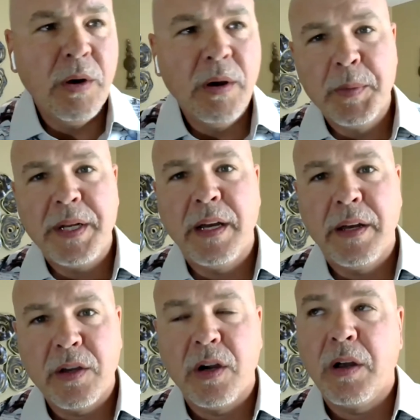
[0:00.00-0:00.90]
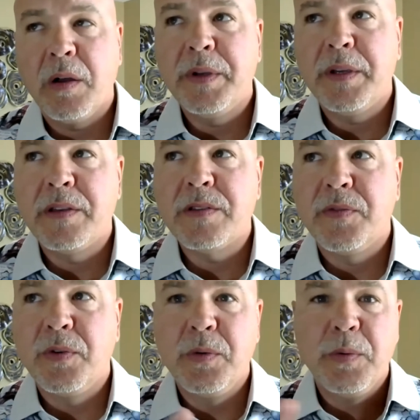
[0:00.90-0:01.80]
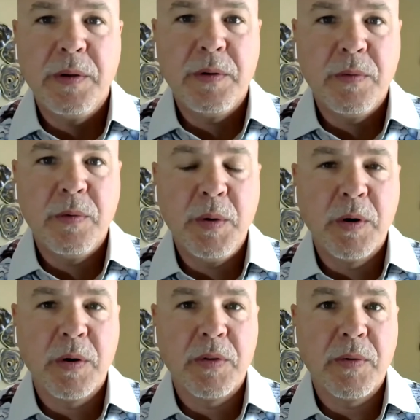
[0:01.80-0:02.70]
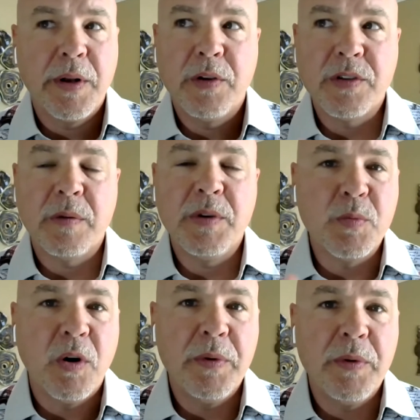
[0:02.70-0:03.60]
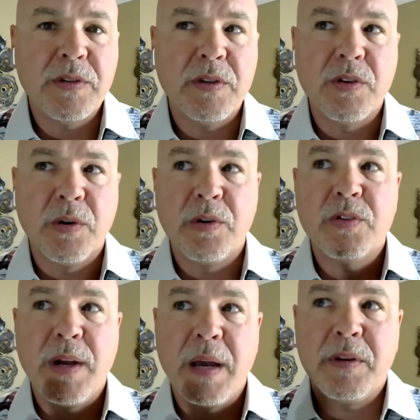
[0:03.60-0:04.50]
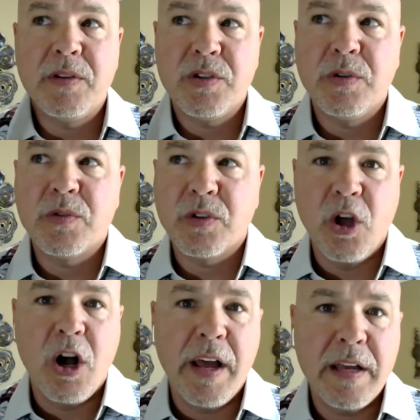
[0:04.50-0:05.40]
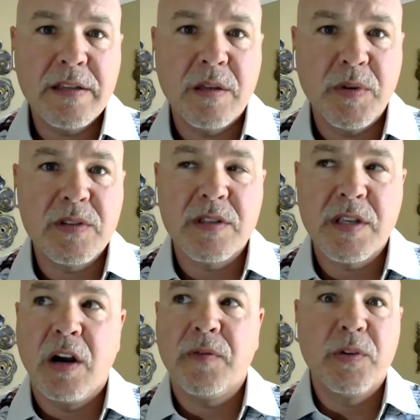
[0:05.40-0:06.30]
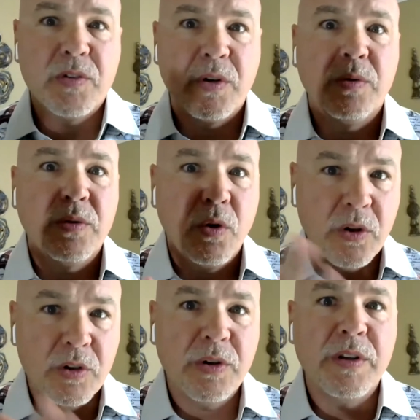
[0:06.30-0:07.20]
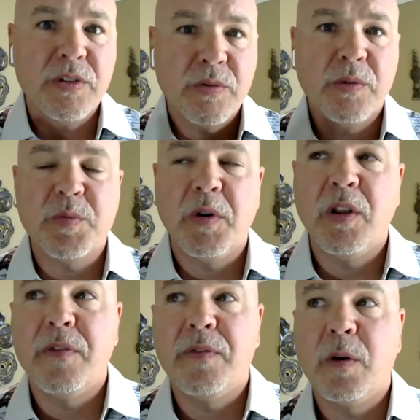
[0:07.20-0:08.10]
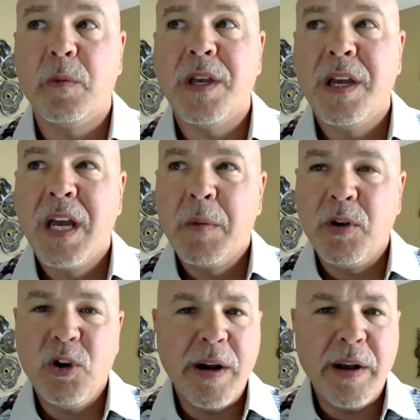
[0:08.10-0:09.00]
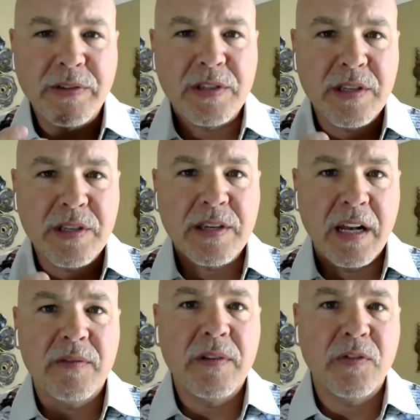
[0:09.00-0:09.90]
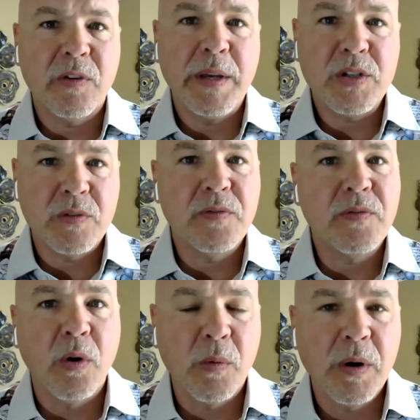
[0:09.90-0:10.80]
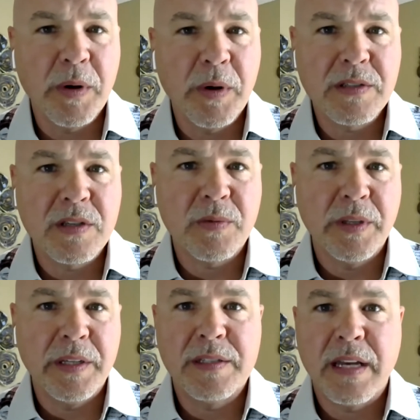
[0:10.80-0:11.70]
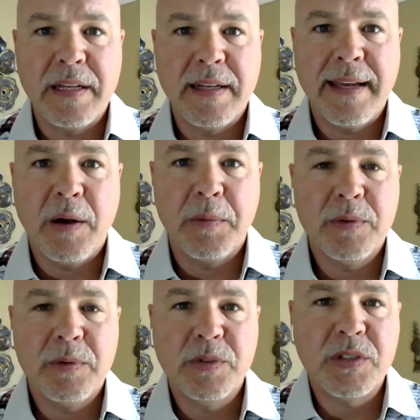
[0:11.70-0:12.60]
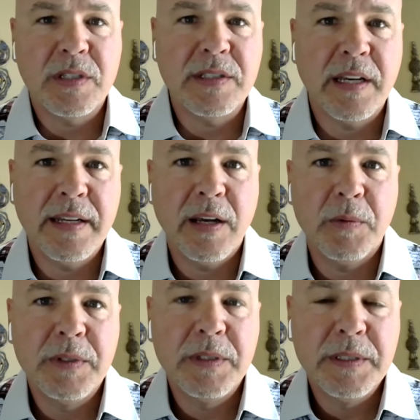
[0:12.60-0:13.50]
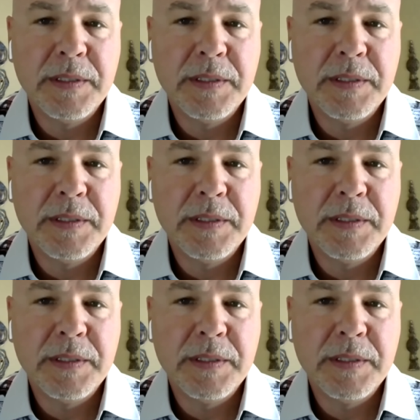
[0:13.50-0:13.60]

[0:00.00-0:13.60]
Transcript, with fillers: we know everybody on the call because of who we, we work with around here is going to be small business owners who happen to choose law as the business they offer. So attorneys who own small law firms. But who else is this kind of information for? What, what is this really designed to help? Who's this designed to help?